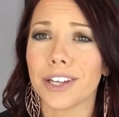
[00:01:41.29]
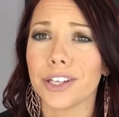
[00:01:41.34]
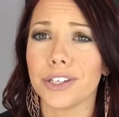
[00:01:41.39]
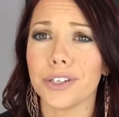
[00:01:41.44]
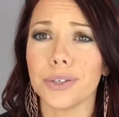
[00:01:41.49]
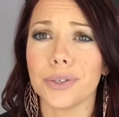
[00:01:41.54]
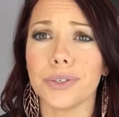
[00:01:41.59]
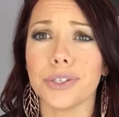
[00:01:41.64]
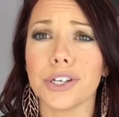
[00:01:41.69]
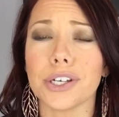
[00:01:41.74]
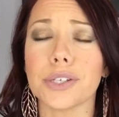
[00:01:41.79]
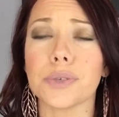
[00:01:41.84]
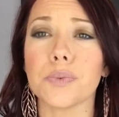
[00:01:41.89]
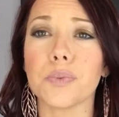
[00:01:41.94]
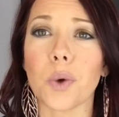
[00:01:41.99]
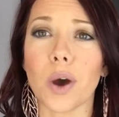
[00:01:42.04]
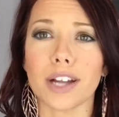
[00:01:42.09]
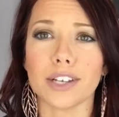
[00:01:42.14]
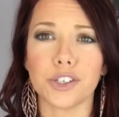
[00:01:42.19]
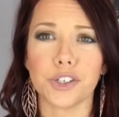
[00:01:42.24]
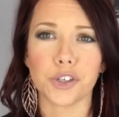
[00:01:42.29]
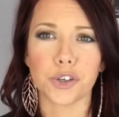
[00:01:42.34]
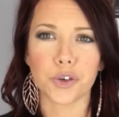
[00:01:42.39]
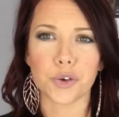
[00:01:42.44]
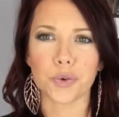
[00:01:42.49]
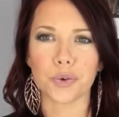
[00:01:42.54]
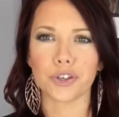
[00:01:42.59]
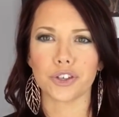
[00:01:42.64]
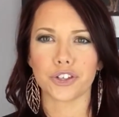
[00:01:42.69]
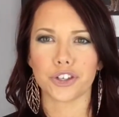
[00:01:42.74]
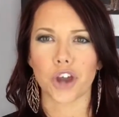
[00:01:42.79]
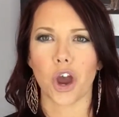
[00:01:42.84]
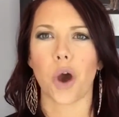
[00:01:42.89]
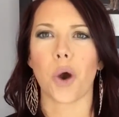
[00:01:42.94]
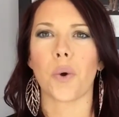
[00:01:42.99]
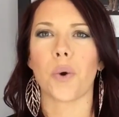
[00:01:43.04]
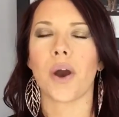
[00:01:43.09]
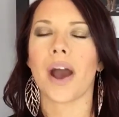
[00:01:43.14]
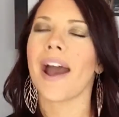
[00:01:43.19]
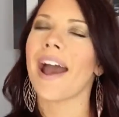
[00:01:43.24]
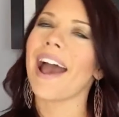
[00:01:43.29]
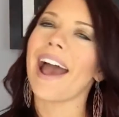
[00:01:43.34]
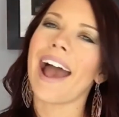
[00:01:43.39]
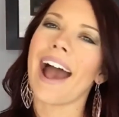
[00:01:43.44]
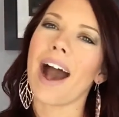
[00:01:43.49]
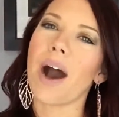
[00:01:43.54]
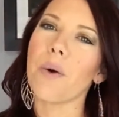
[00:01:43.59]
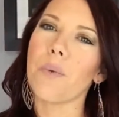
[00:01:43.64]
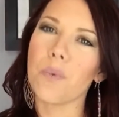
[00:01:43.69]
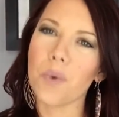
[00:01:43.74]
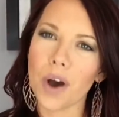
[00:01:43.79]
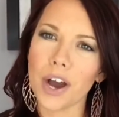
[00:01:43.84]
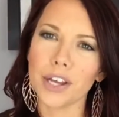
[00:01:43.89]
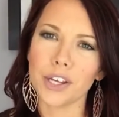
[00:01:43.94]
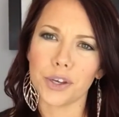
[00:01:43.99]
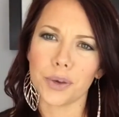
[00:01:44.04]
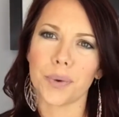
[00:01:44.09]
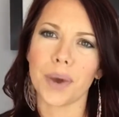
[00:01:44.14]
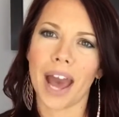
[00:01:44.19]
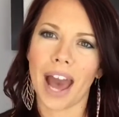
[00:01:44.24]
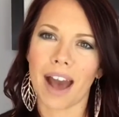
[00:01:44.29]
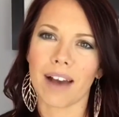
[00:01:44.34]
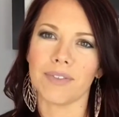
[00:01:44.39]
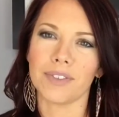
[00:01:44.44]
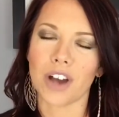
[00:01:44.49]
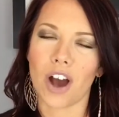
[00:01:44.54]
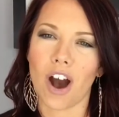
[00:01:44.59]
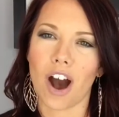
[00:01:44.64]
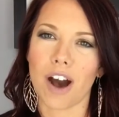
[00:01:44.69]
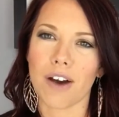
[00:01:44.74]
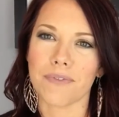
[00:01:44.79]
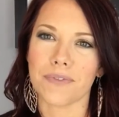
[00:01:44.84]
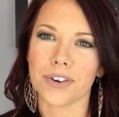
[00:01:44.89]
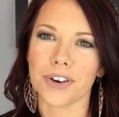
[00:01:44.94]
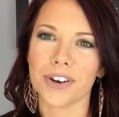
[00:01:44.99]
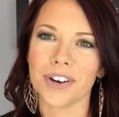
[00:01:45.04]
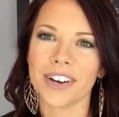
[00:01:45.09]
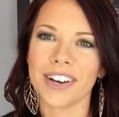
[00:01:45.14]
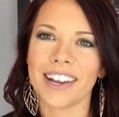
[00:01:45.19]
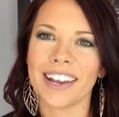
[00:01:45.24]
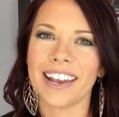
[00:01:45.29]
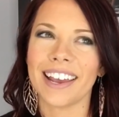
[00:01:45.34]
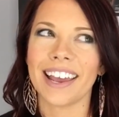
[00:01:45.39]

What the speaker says: you just want to show how what you have to offer